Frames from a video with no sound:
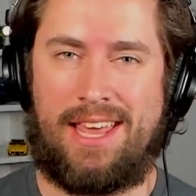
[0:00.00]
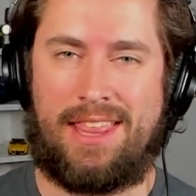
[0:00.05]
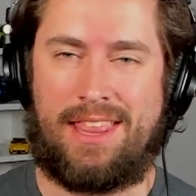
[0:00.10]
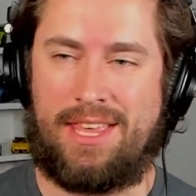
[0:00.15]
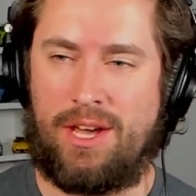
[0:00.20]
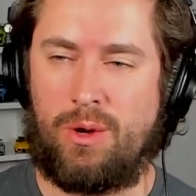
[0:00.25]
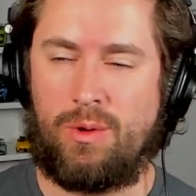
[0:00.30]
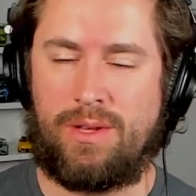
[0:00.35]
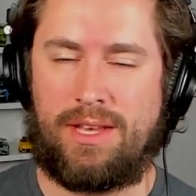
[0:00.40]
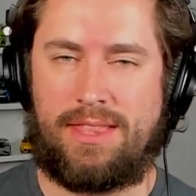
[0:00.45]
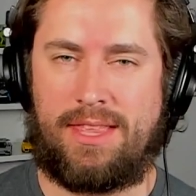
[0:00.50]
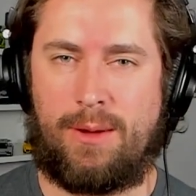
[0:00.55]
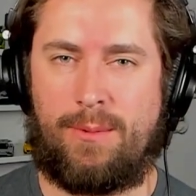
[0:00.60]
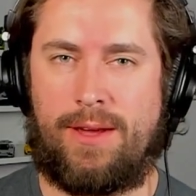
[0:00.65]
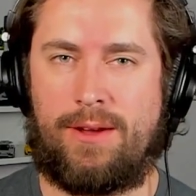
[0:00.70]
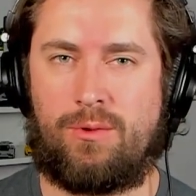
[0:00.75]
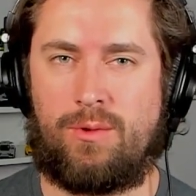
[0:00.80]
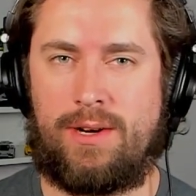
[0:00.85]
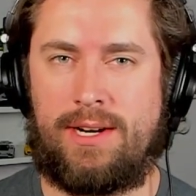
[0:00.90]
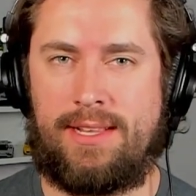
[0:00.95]
The only thing
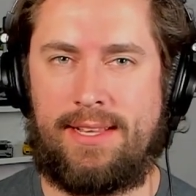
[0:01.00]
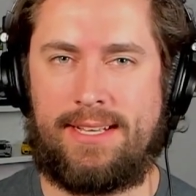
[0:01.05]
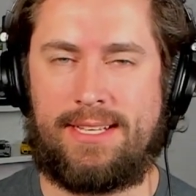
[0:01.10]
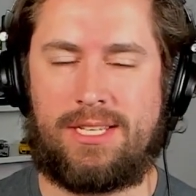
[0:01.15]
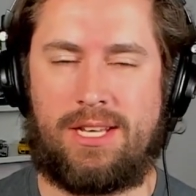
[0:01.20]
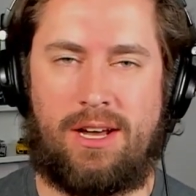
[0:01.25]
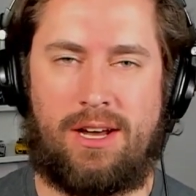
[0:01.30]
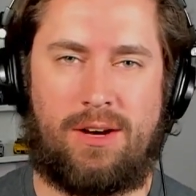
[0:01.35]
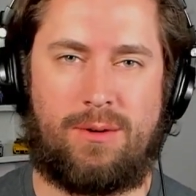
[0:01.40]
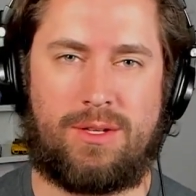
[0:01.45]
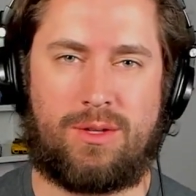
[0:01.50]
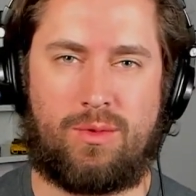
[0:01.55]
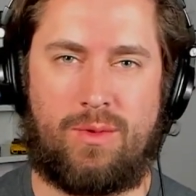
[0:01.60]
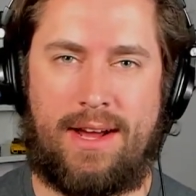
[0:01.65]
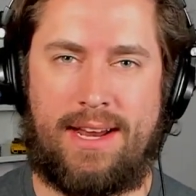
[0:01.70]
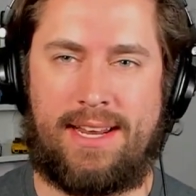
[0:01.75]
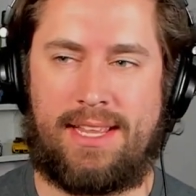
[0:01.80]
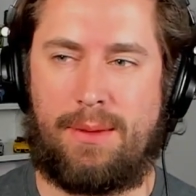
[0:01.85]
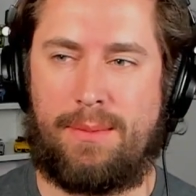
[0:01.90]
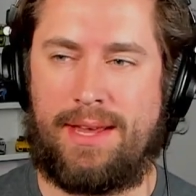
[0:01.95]
we really saw was
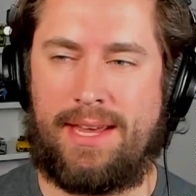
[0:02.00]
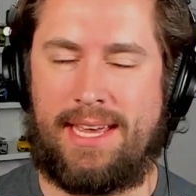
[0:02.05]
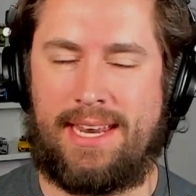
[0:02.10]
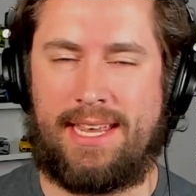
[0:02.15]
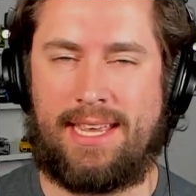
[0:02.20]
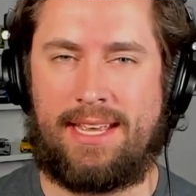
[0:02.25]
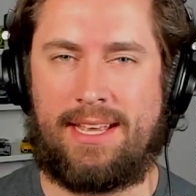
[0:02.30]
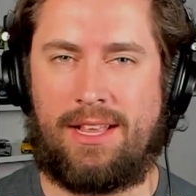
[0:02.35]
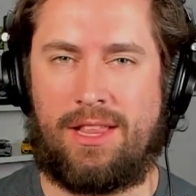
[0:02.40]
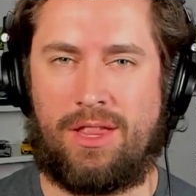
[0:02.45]
right at the beginning,